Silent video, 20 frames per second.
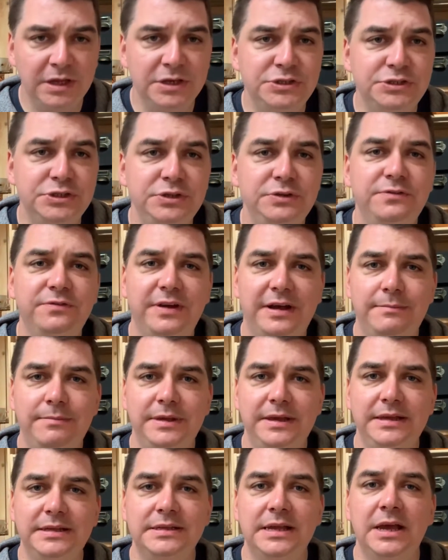do
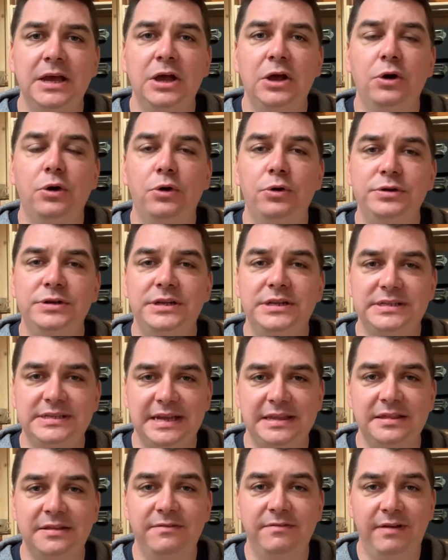families
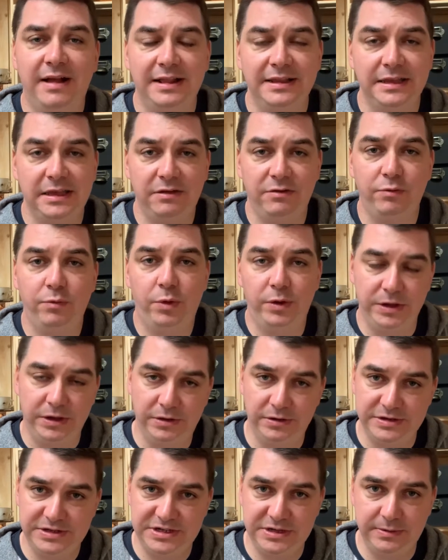understand the value of what
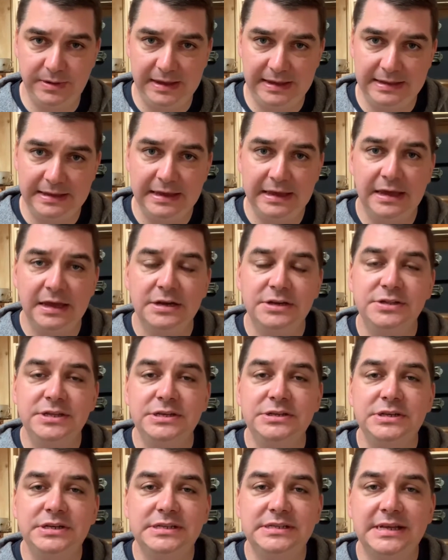you're doing? Do they
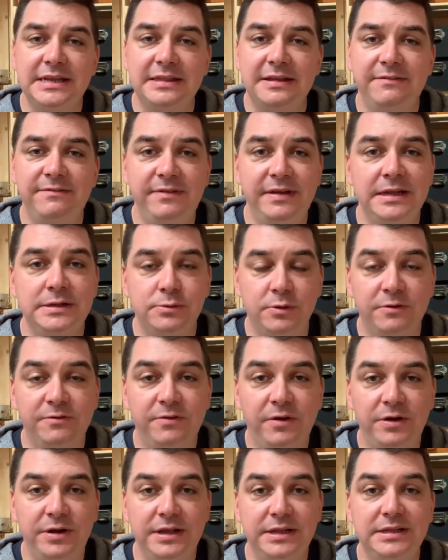understand that phase 1
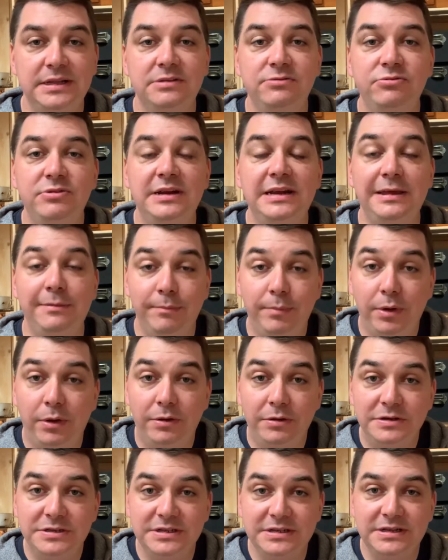phonics is really
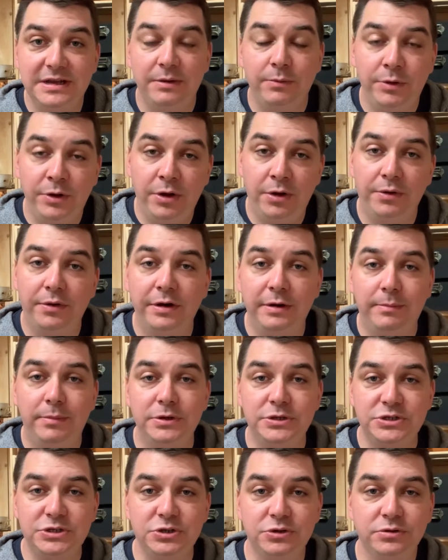important and we're not going to
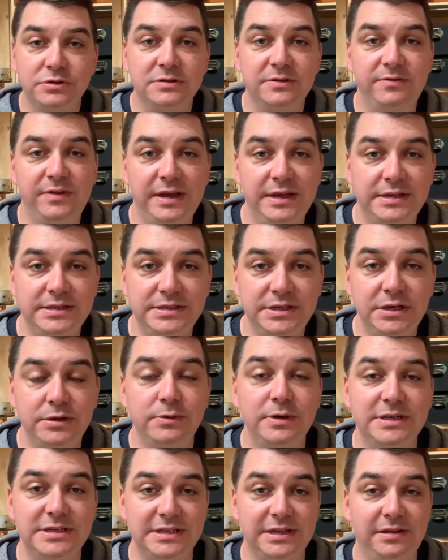push children to phase 2
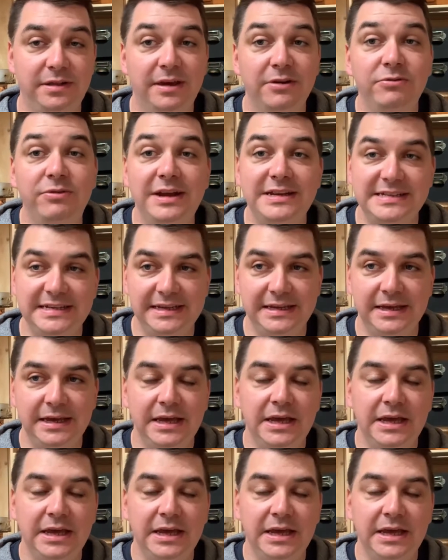until they're ready?